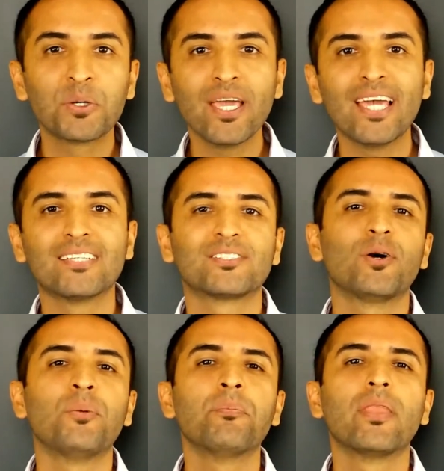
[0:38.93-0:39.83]
Okay,
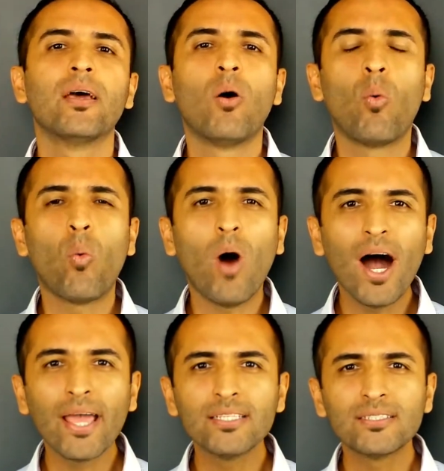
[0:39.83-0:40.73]
so
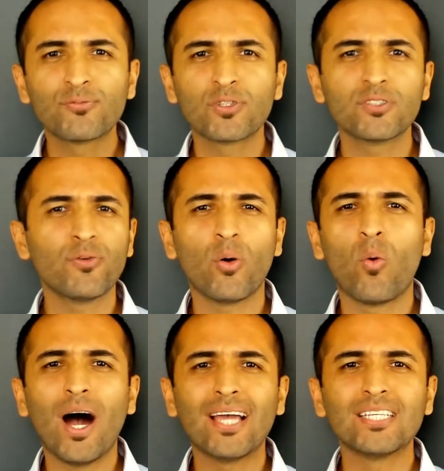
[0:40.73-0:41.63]
first of
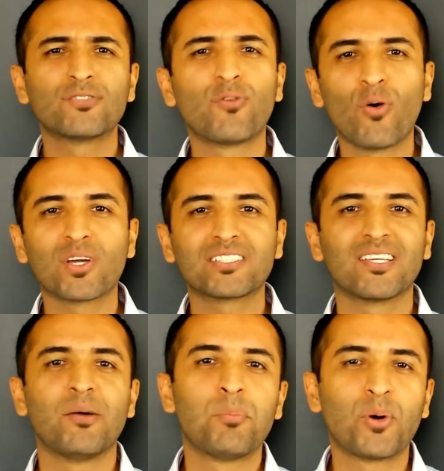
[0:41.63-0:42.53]
all, why is
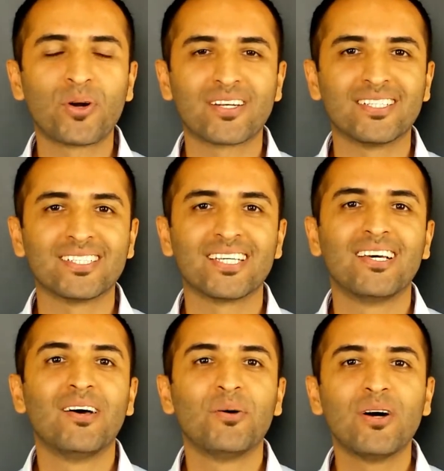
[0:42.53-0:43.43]
focus important?
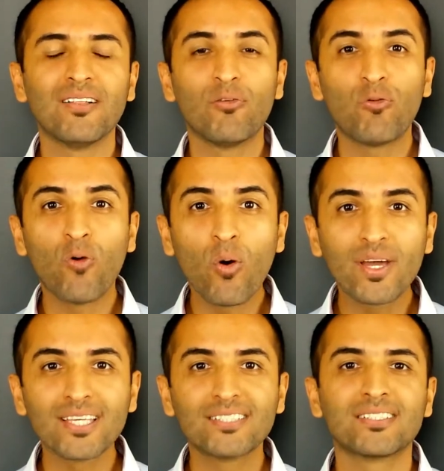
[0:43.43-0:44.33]
Well,
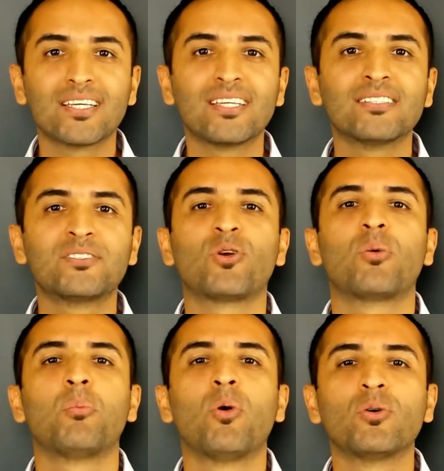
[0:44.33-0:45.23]
focus is
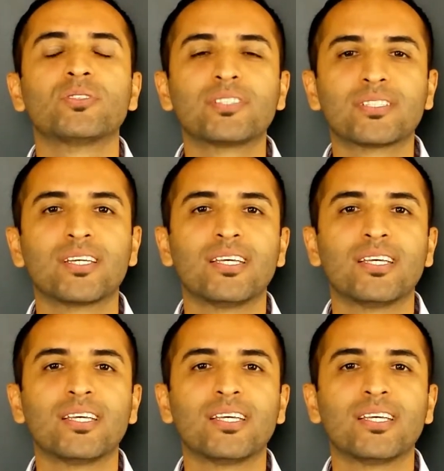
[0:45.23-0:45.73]
your most